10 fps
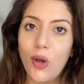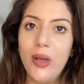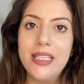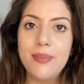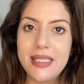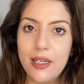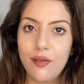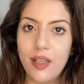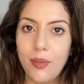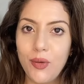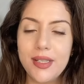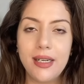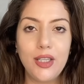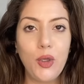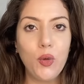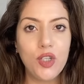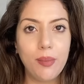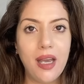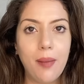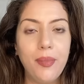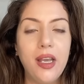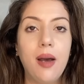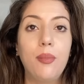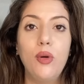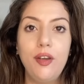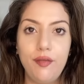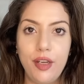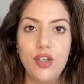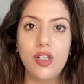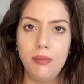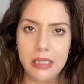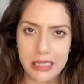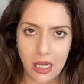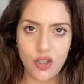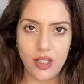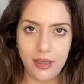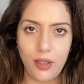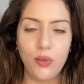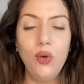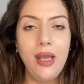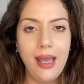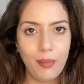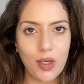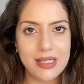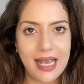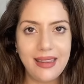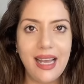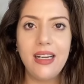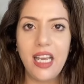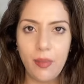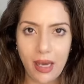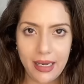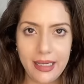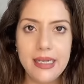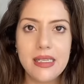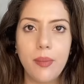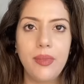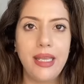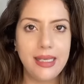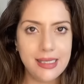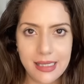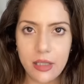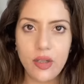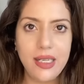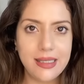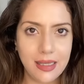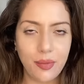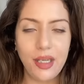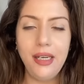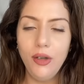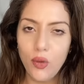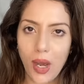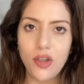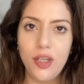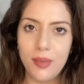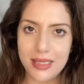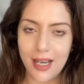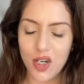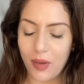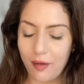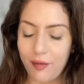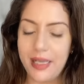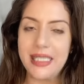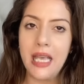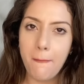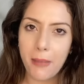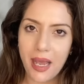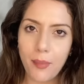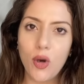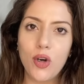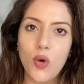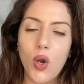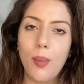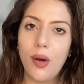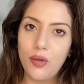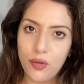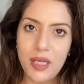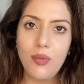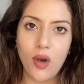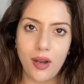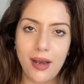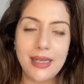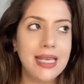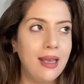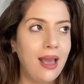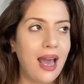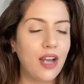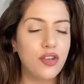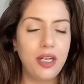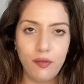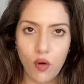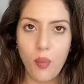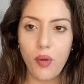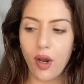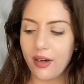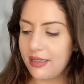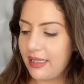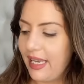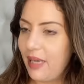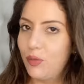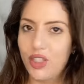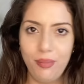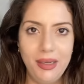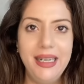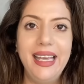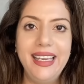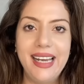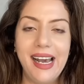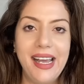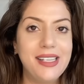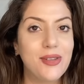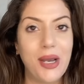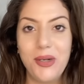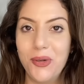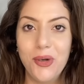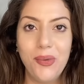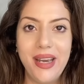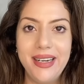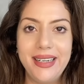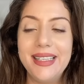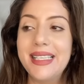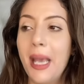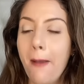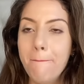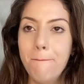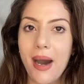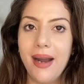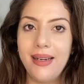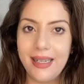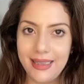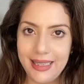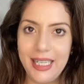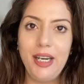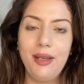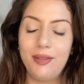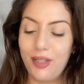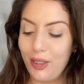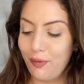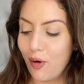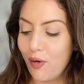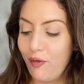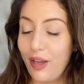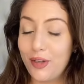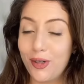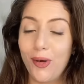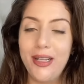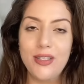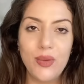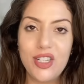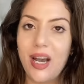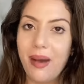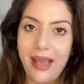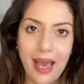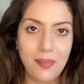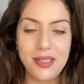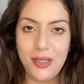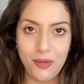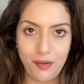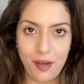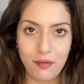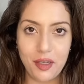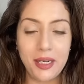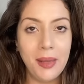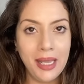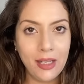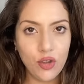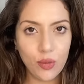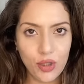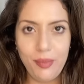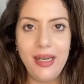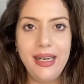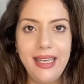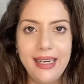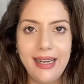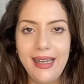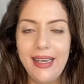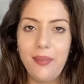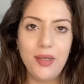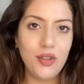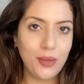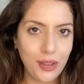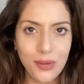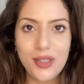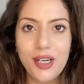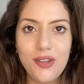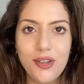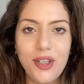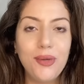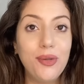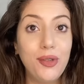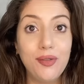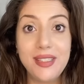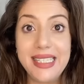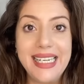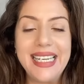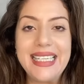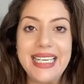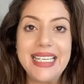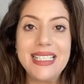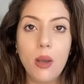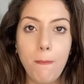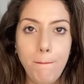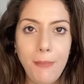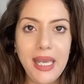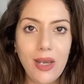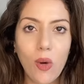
oils main sirf tab use karti hoon jab main apne aap ko ek facial massage deti hoon, because at that time I need something slippery to actually massage my face. But I'm going to talk about three products. Actually, four products. Ek mujhe mil nahi raha hai, so I don't know where it is. But three to four facial oils, which are my absolute favorite. Jo mujhe mil nahi raha hai, but jo main use kar chuki hoon, you've seen it, is the Bee